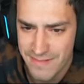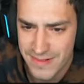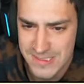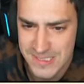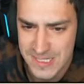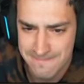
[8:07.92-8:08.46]

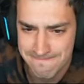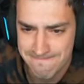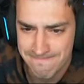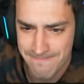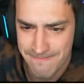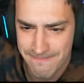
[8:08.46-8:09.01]
This is it.
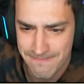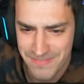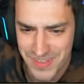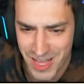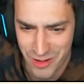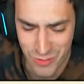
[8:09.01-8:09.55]

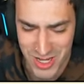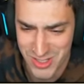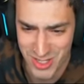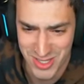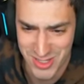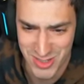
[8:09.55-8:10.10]
I don't know why I
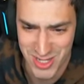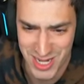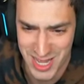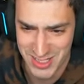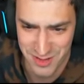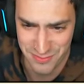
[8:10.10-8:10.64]
said this is it,
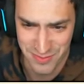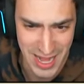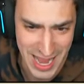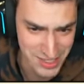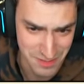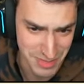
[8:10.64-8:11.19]
as if it
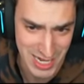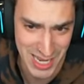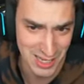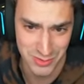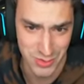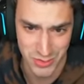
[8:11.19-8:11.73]
hasn't been
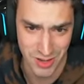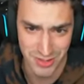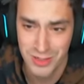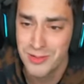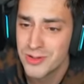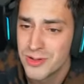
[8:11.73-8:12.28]
it or
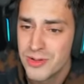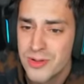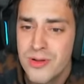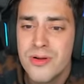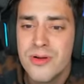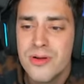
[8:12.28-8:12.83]
something.
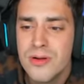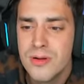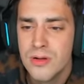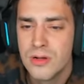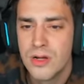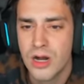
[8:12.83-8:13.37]

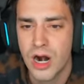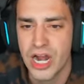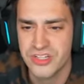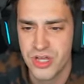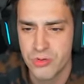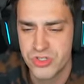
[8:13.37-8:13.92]
All
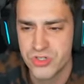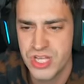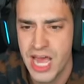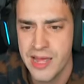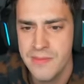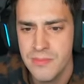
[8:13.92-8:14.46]
right, toaster
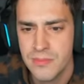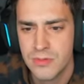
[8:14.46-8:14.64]
time.